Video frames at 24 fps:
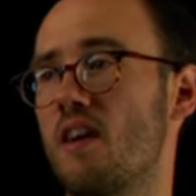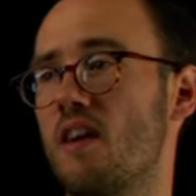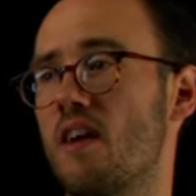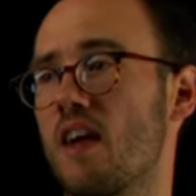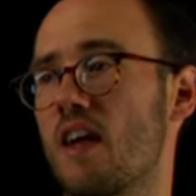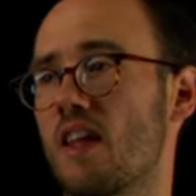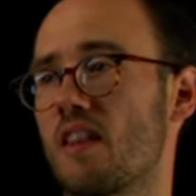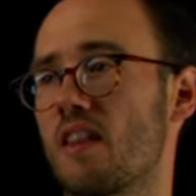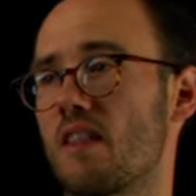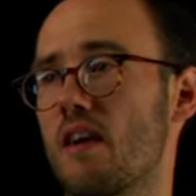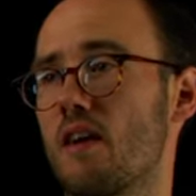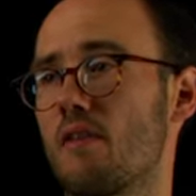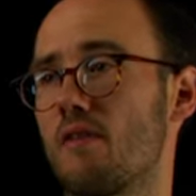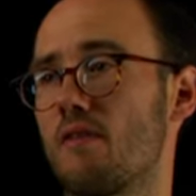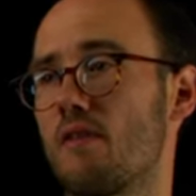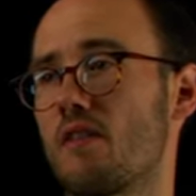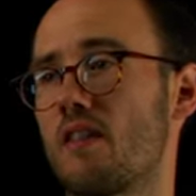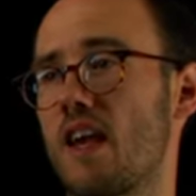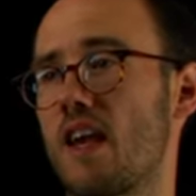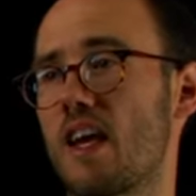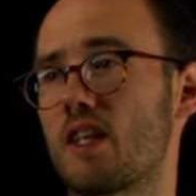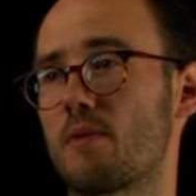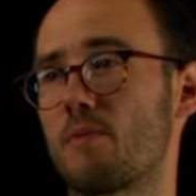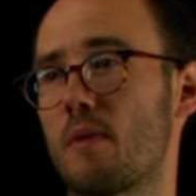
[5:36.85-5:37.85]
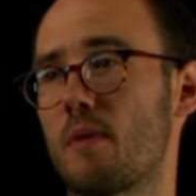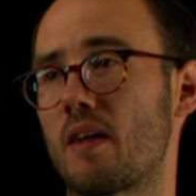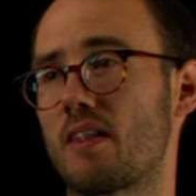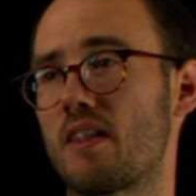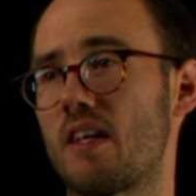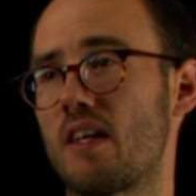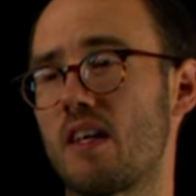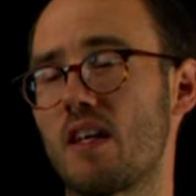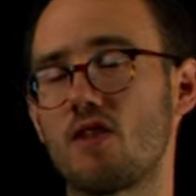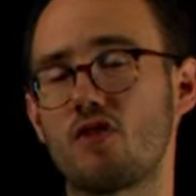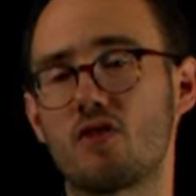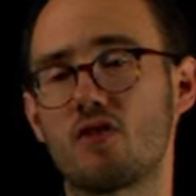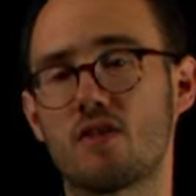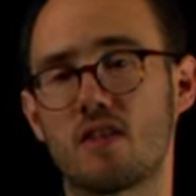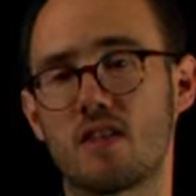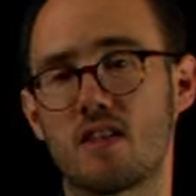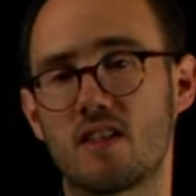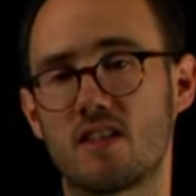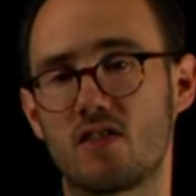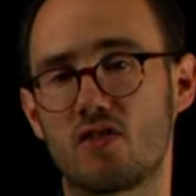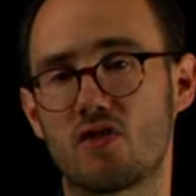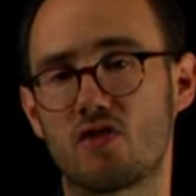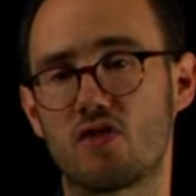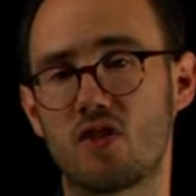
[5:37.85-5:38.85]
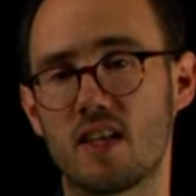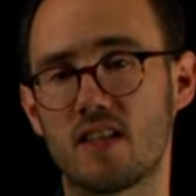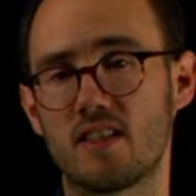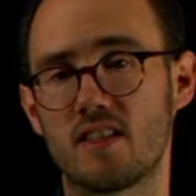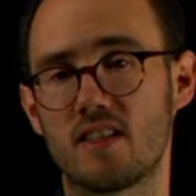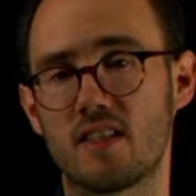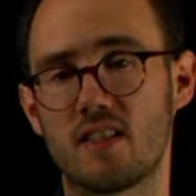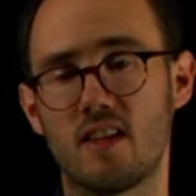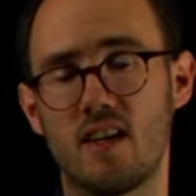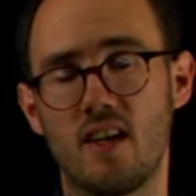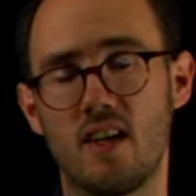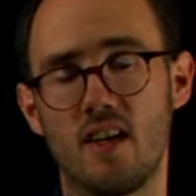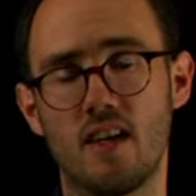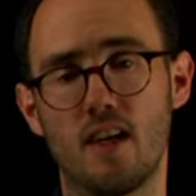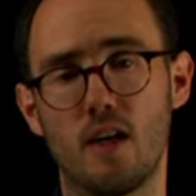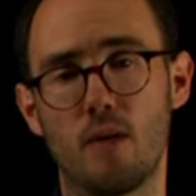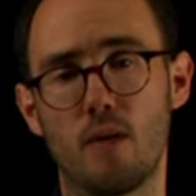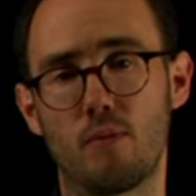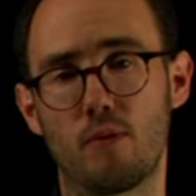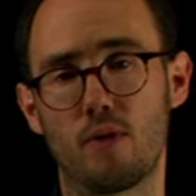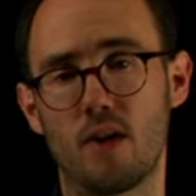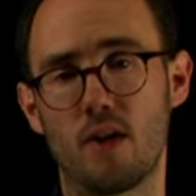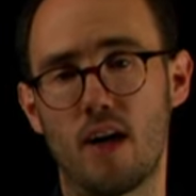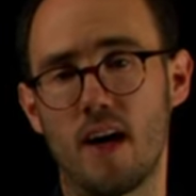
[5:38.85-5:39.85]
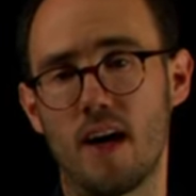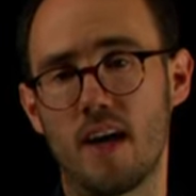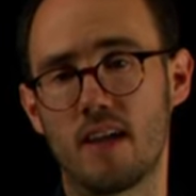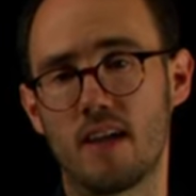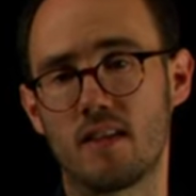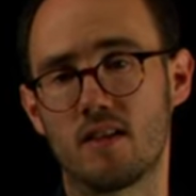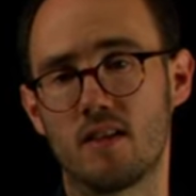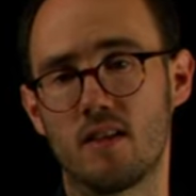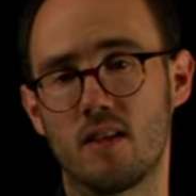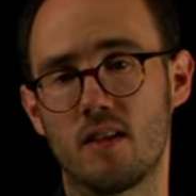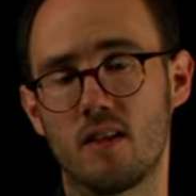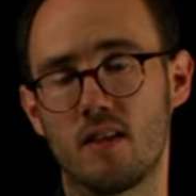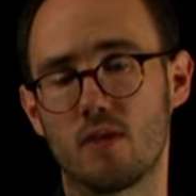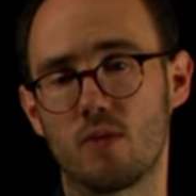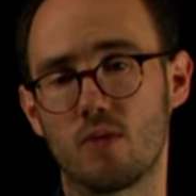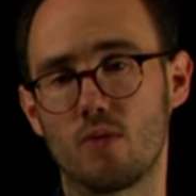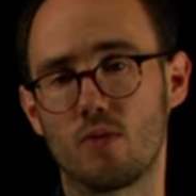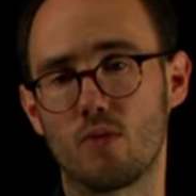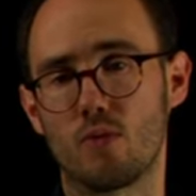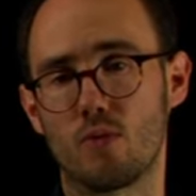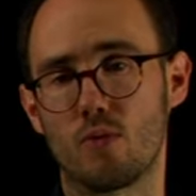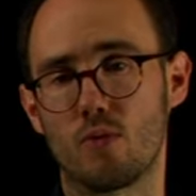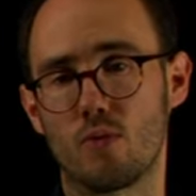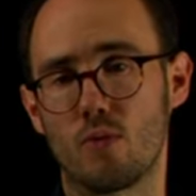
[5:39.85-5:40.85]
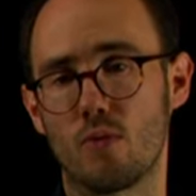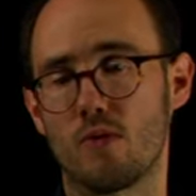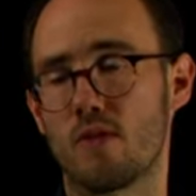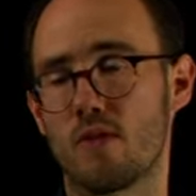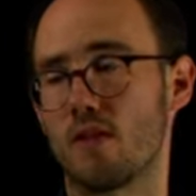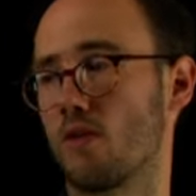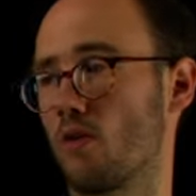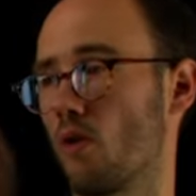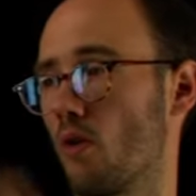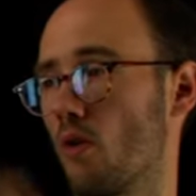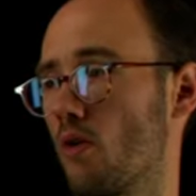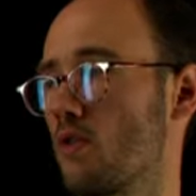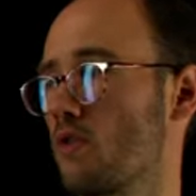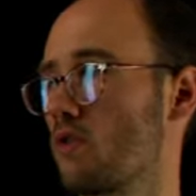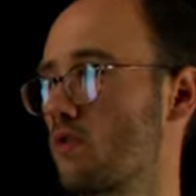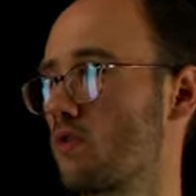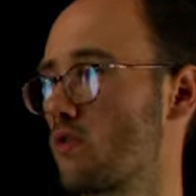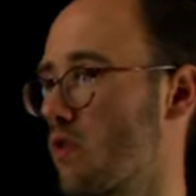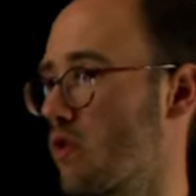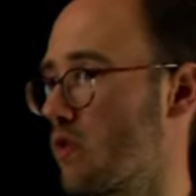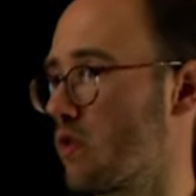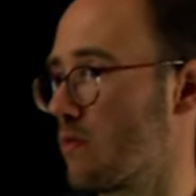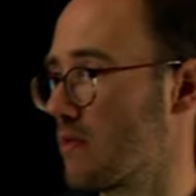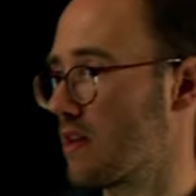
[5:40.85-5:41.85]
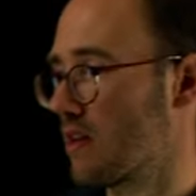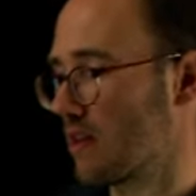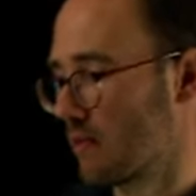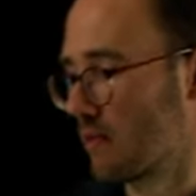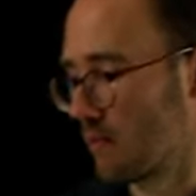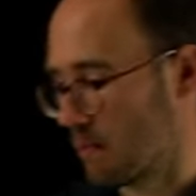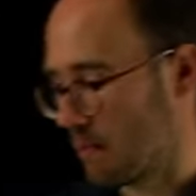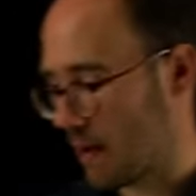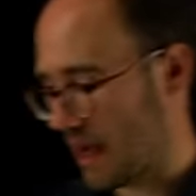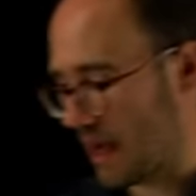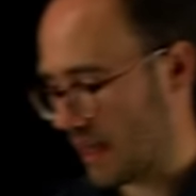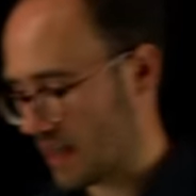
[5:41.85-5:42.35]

And therefore, the expectation is just applied to the noise term back